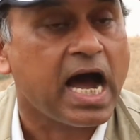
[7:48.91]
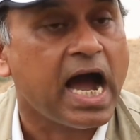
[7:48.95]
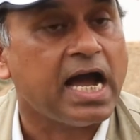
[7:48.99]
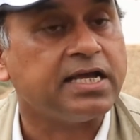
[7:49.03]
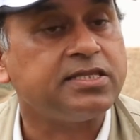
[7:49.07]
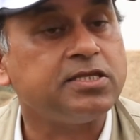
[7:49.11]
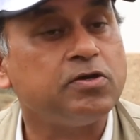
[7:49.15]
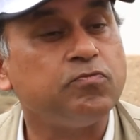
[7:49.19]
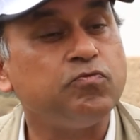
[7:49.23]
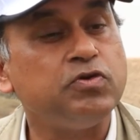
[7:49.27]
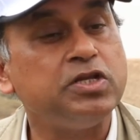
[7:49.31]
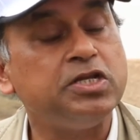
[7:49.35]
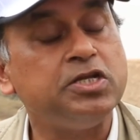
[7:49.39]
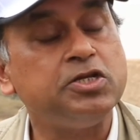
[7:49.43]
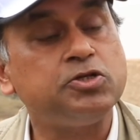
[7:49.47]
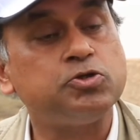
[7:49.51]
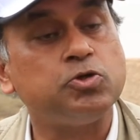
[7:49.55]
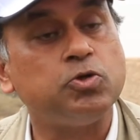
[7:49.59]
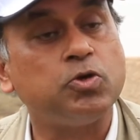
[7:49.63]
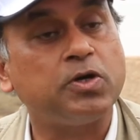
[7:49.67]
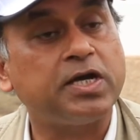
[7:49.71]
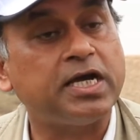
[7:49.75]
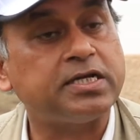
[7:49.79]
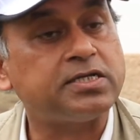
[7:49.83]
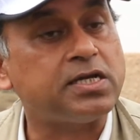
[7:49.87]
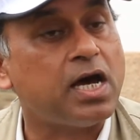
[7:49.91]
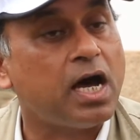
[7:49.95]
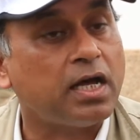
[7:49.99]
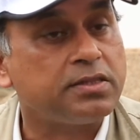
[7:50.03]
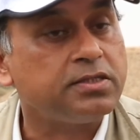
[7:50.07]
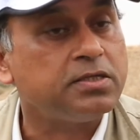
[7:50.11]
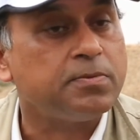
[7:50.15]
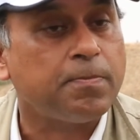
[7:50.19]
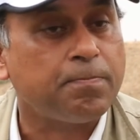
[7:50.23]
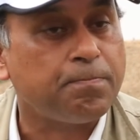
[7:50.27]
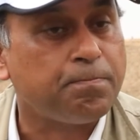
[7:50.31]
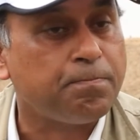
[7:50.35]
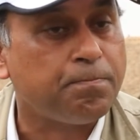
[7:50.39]
I think we need to look at
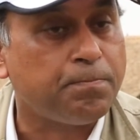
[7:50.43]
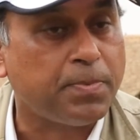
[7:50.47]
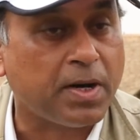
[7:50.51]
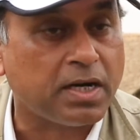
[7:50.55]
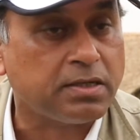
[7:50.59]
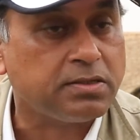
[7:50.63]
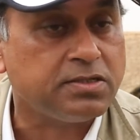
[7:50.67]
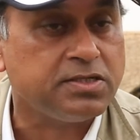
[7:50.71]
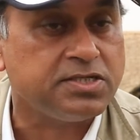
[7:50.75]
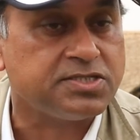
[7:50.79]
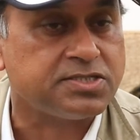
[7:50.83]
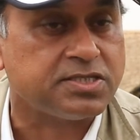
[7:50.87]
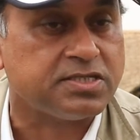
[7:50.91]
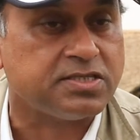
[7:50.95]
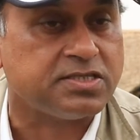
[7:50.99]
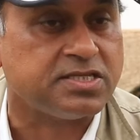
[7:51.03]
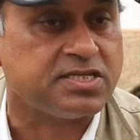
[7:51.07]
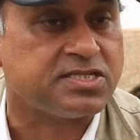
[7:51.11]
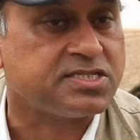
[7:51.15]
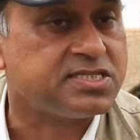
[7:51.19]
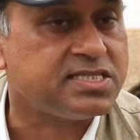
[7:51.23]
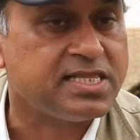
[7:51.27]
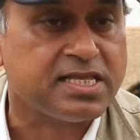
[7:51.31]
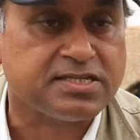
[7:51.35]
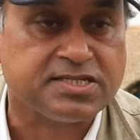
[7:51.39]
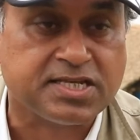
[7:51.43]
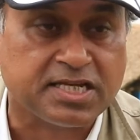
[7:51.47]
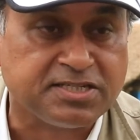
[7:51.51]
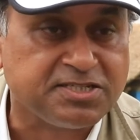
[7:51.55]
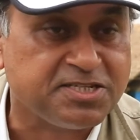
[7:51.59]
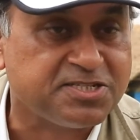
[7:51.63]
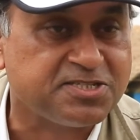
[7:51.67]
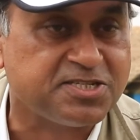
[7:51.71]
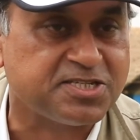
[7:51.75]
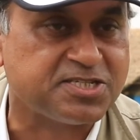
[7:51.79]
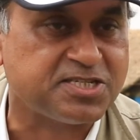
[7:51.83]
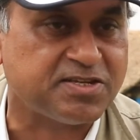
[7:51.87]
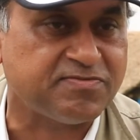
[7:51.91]
other partners in this, such
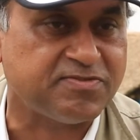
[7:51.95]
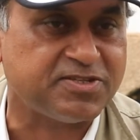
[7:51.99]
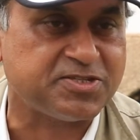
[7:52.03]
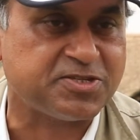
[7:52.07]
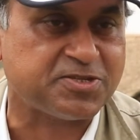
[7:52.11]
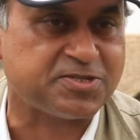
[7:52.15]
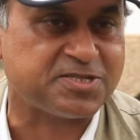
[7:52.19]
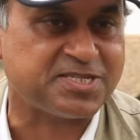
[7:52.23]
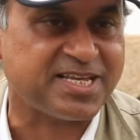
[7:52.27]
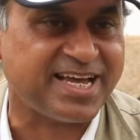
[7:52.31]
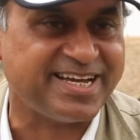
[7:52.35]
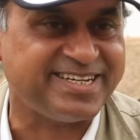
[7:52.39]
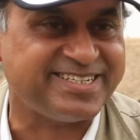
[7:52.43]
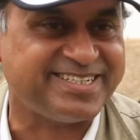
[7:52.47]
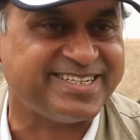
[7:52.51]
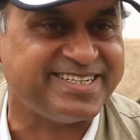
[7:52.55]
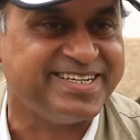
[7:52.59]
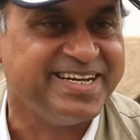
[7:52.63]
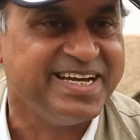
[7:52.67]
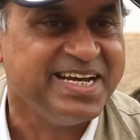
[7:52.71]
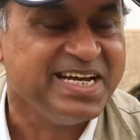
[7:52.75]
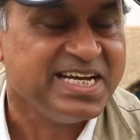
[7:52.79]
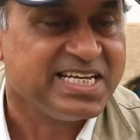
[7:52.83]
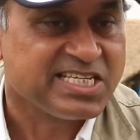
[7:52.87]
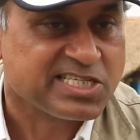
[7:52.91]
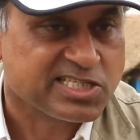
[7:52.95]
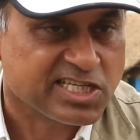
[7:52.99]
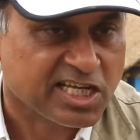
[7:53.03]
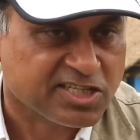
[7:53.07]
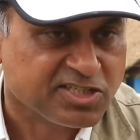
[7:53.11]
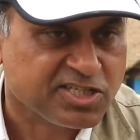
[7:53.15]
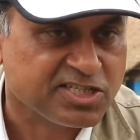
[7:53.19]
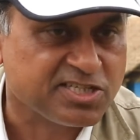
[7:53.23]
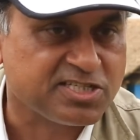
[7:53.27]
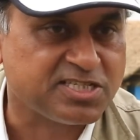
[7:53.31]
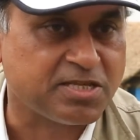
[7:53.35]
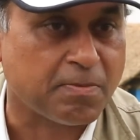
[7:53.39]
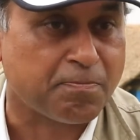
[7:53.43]
as the civil society,
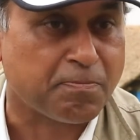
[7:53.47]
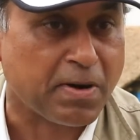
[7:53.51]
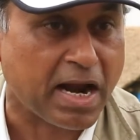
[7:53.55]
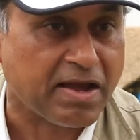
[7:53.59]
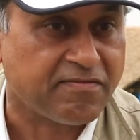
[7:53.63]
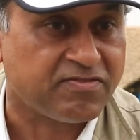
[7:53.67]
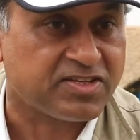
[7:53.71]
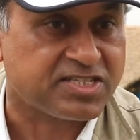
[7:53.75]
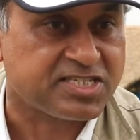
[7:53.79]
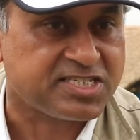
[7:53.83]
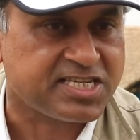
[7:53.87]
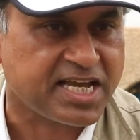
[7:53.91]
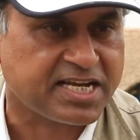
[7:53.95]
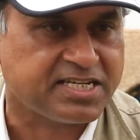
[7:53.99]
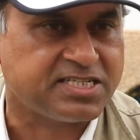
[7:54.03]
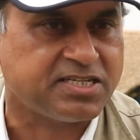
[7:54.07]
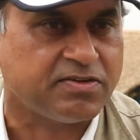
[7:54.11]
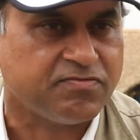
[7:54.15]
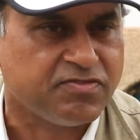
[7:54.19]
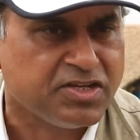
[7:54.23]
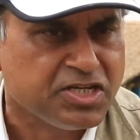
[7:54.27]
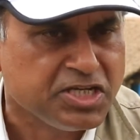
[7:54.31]
such as the private sector.